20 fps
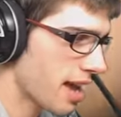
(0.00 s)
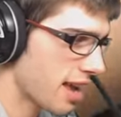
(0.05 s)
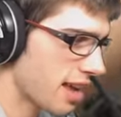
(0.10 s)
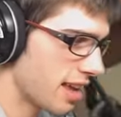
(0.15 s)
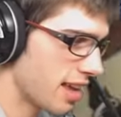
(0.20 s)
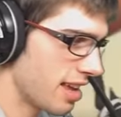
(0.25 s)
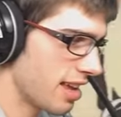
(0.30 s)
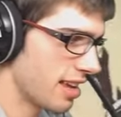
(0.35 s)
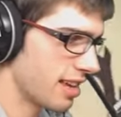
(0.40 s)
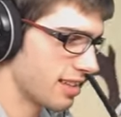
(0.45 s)

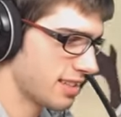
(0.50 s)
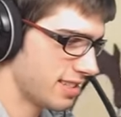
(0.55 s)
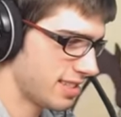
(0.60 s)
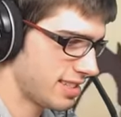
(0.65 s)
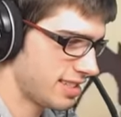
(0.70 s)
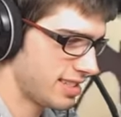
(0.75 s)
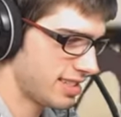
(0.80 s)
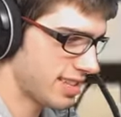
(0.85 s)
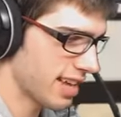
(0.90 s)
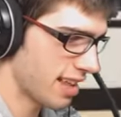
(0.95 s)
a
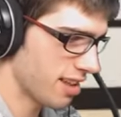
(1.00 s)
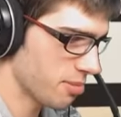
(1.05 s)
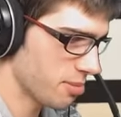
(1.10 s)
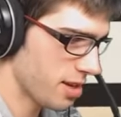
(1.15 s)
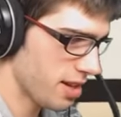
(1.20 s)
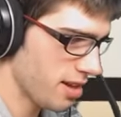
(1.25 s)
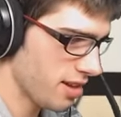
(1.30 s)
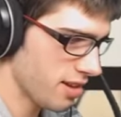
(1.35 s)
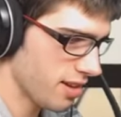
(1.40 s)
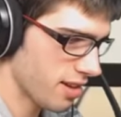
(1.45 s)

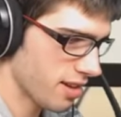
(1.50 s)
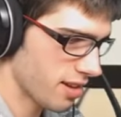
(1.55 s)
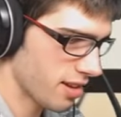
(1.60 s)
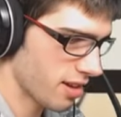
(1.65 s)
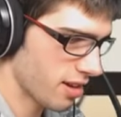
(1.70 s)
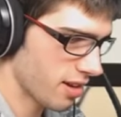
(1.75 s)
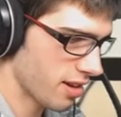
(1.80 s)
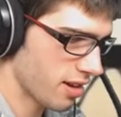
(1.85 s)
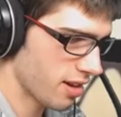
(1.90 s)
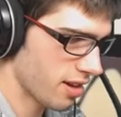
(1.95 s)
Celebi.
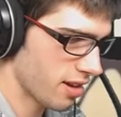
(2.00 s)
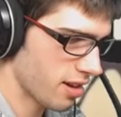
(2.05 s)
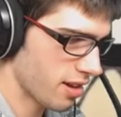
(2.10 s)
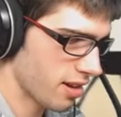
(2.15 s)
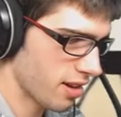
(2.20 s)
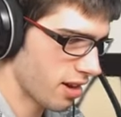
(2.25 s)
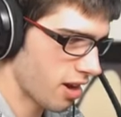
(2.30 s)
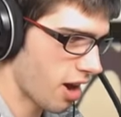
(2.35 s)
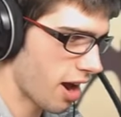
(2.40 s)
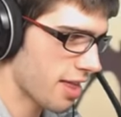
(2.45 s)

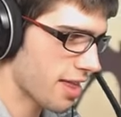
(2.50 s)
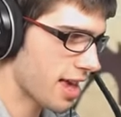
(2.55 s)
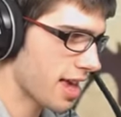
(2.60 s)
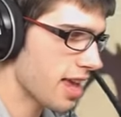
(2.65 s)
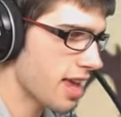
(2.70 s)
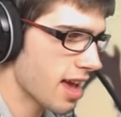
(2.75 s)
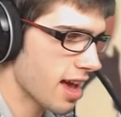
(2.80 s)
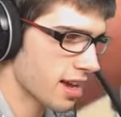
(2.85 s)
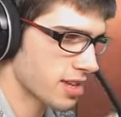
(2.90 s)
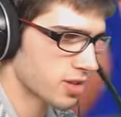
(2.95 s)
Either
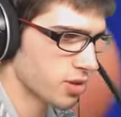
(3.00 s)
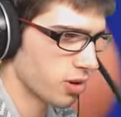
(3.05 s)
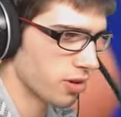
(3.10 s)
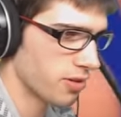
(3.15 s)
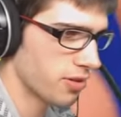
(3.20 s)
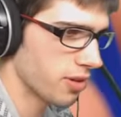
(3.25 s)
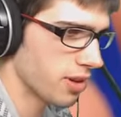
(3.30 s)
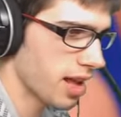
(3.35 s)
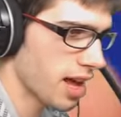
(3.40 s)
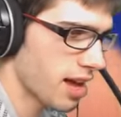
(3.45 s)
EX or
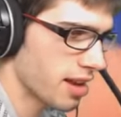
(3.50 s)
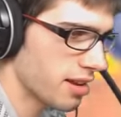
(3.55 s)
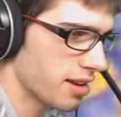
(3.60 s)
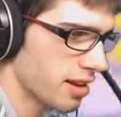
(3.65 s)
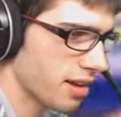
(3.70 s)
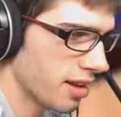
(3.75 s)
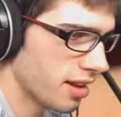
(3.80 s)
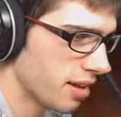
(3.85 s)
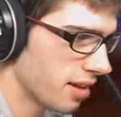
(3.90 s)
Full Art.